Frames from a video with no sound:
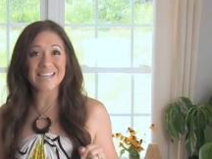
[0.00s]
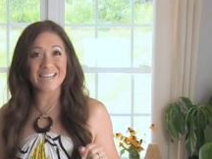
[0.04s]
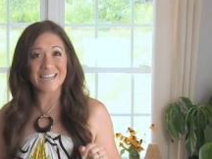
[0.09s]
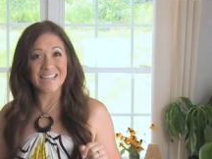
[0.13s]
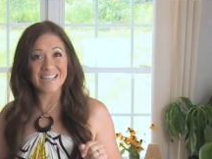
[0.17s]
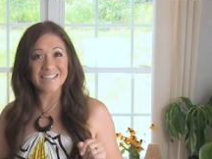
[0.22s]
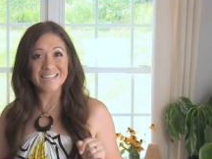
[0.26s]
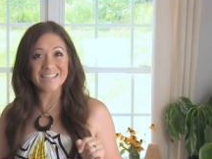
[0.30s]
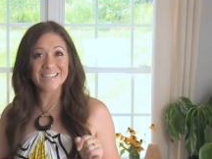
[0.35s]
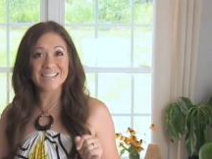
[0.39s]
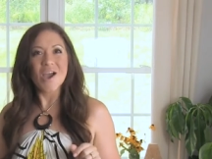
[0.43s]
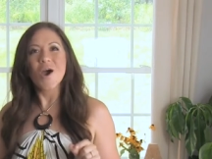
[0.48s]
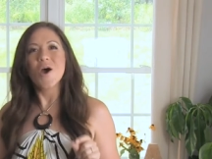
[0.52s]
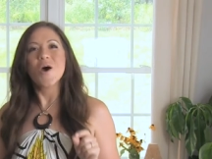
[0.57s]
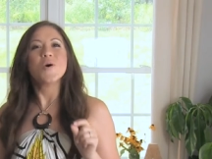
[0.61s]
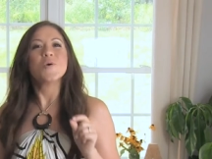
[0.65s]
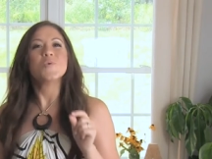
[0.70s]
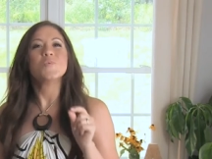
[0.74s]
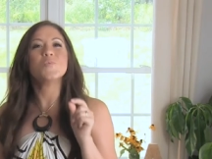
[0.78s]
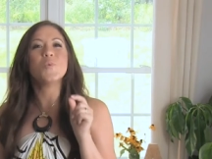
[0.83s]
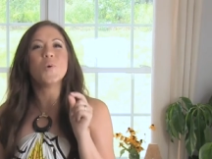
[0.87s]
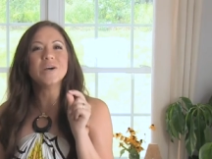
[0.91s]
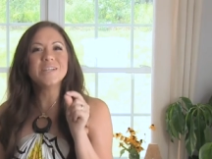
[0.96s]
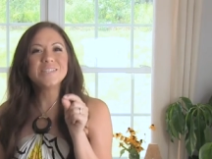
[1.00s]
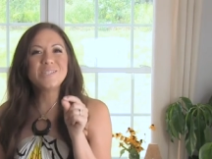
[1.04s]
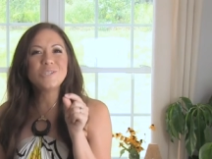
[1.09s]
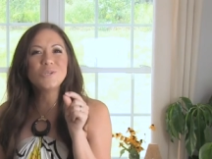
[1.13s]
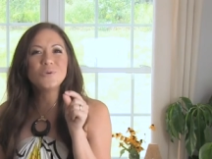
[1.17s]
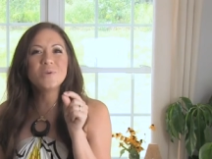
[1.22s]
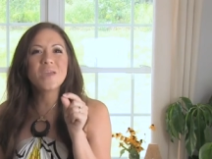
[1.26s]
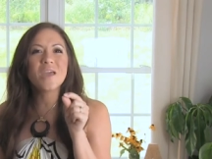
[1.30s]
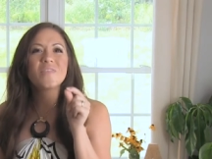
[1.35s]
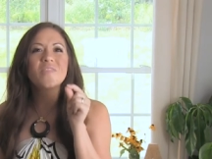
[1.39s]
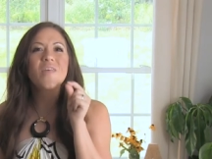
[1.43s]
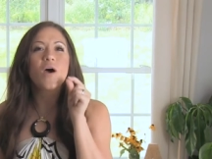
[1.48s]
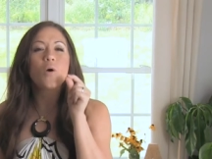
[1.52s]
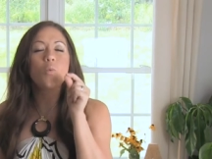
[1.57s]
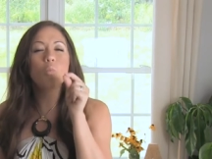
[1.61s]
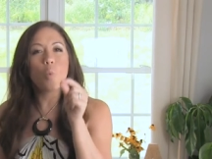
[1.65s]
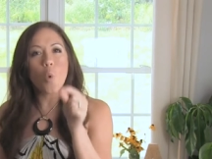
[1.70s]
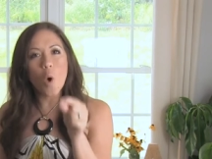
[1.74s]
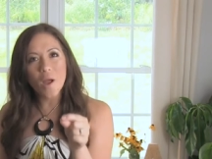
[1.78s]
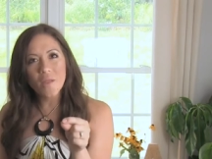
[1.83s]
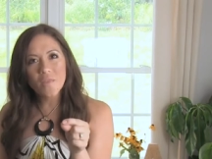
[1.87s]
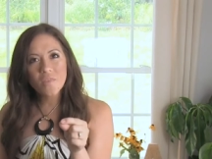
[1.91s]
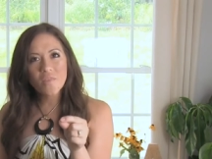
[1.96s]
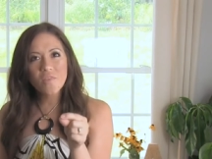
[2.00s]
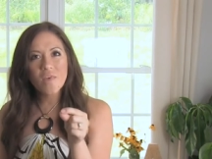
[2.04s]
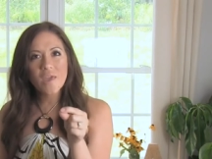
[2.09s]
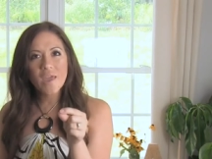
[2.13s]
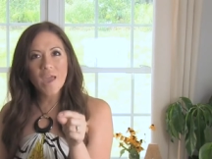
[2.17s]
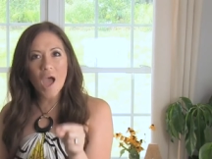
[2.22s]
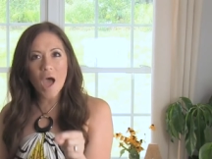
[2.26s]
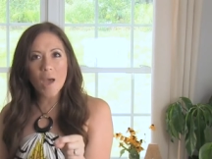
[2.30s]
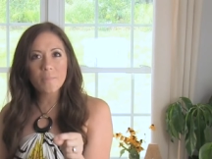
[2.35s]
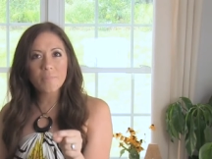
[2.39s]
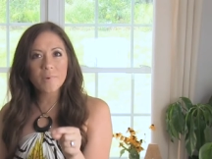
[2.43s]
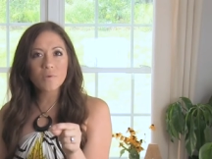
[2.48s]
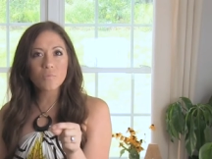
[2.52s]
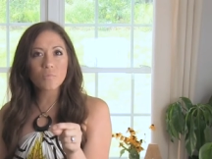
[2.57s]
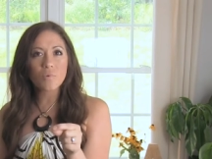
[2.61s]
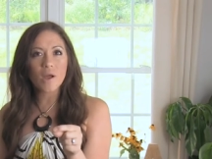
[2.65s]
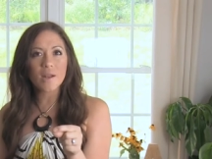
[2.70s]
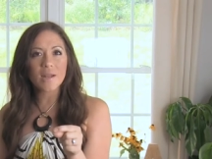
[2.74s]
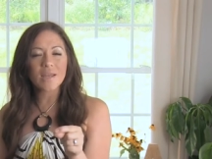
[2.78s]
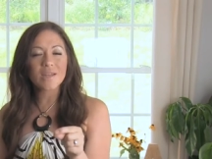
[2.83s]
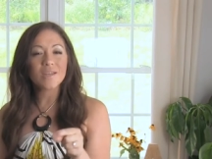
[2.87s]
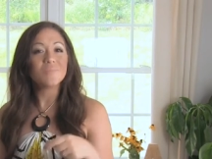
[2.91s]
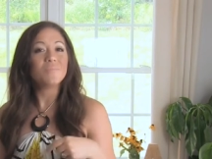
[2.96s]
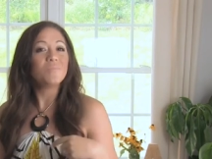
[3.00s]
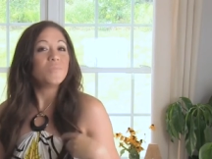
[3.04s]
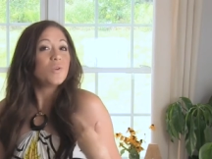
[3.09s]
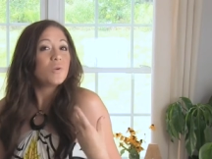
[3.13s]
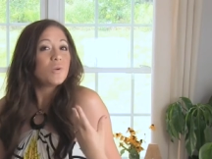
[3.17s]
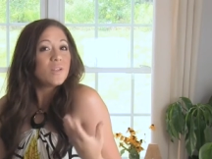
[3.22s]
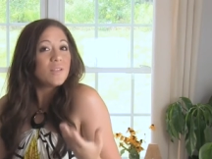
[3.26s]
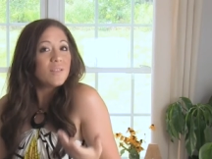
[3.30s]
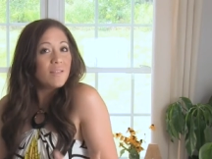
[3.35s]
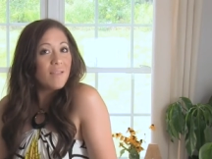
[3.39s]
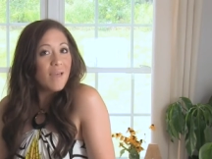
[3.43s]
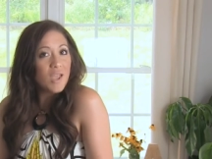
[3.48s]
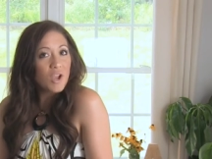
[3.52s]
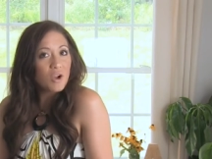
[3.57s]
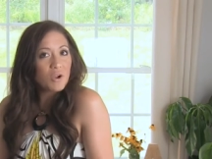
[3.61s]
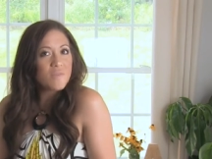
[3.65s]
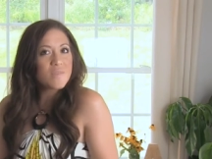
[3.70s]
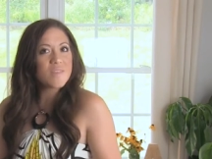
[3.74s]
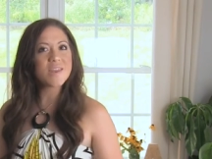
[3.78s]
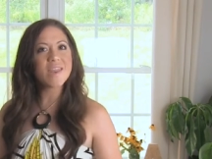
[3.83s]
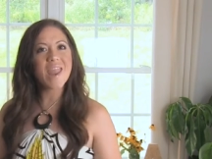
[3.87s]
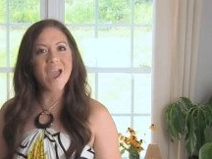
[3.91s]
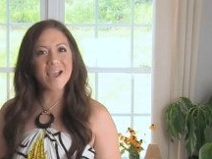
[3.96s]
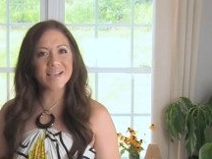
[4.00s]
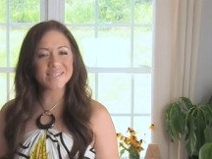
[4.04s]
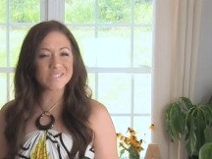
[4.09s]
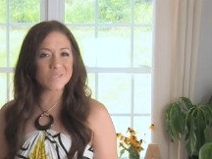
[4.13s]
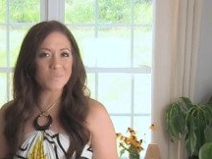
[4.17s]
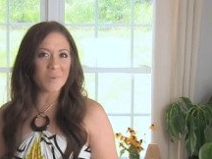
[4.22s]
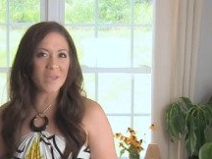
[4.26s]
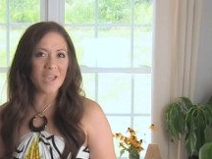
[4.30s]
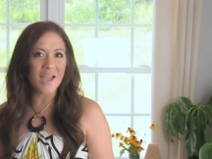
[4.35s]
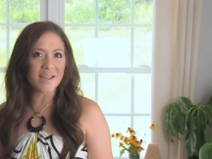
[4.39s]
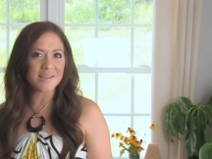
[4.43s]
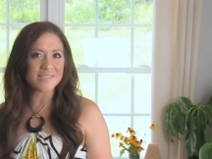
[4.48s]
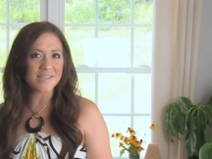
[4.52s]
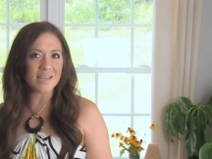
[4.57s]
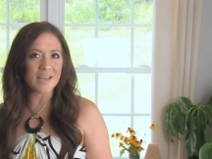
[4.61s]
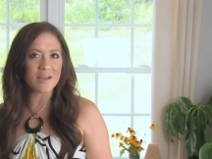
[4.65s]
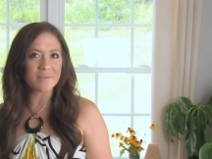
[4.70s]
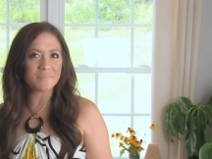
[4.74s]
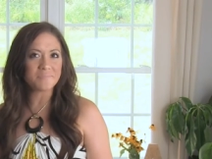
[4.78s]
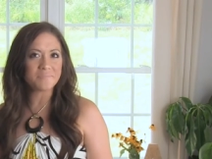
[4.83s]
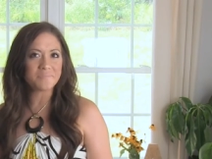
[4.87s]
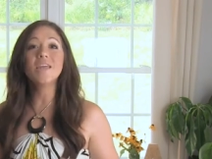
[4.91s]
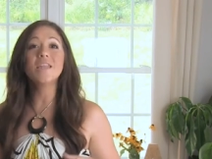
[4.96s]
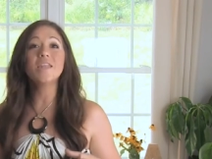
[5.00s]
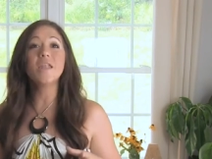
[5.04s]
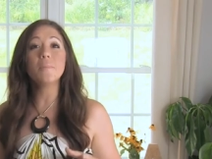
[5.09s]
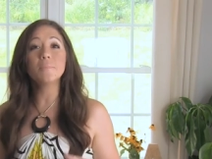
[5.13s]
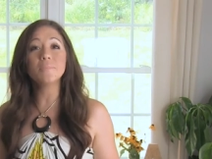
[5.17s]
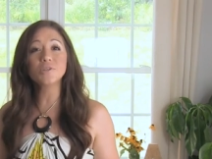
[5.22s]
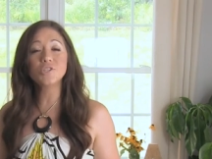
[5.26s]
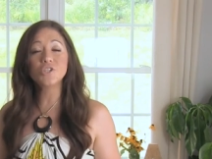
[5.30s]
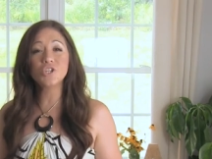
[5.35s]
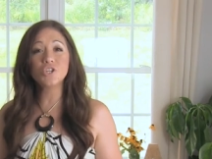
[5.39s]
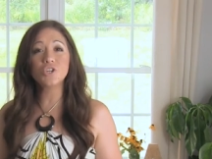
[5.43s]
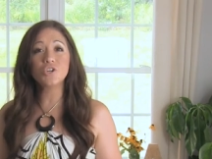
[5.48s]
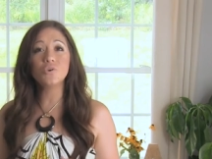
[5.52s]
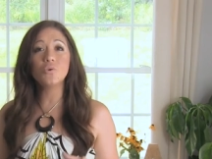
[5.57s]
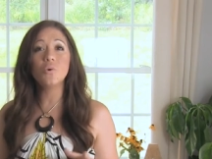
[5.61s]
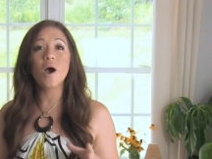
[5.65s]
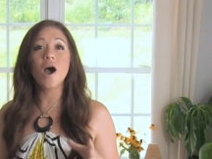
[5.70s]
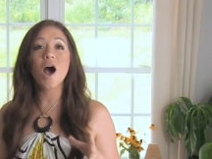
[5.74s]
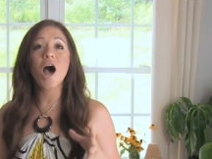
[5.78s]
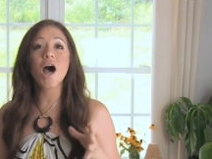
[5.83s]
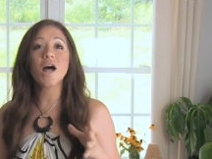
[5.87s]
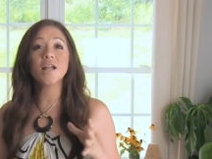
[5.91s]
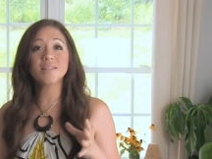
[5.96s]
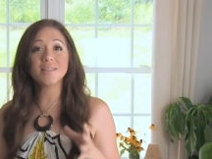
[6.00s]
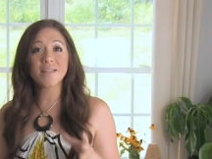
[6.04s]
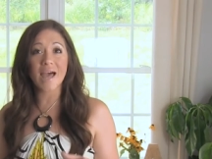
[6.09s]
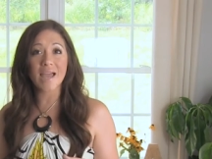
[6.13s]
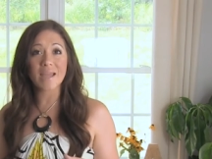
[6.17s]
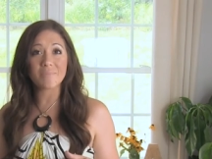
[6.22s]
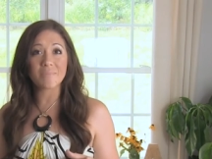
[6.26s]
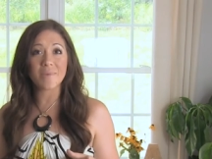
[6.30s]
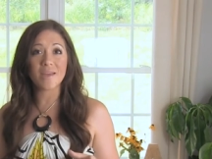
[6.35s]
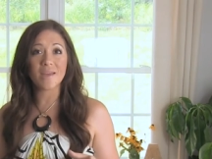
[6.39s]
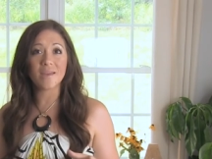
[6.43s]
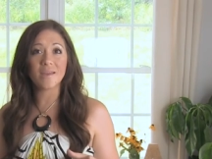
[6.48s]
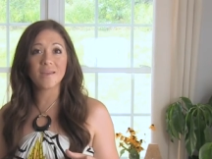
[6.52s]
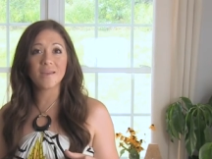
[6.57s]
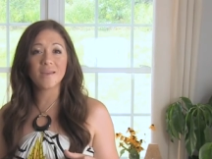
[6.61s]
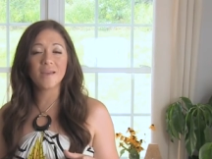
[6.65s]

in. Once you get that one thing up and running, you can layer in the next big idea. Number two, alignment.